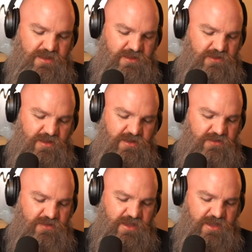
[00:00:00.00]
Yeah,
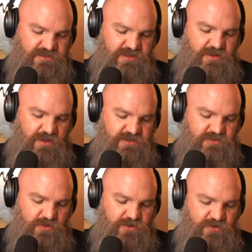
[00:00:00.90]
it's
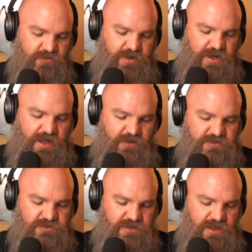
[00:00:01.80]
worth a read. I
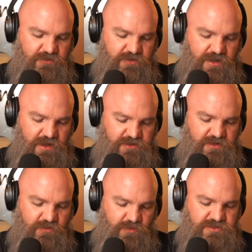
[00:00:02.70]

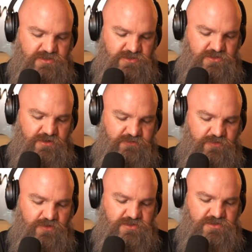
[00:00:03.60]
wasn't sure at
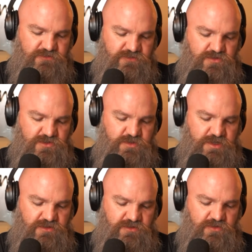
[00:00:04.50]
first, the first
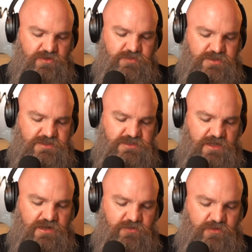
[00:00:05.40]
read through it, but the
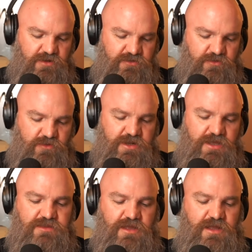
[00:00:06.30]
second read through it, I
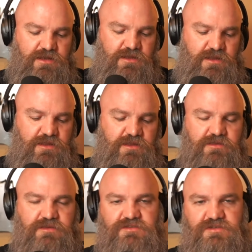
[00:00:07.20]
thought
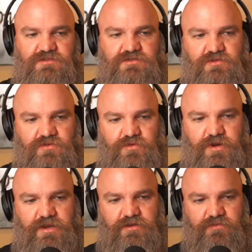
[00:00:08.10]
this is
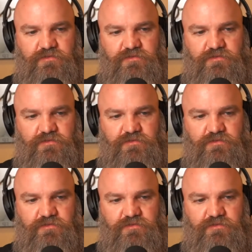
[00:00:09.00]
great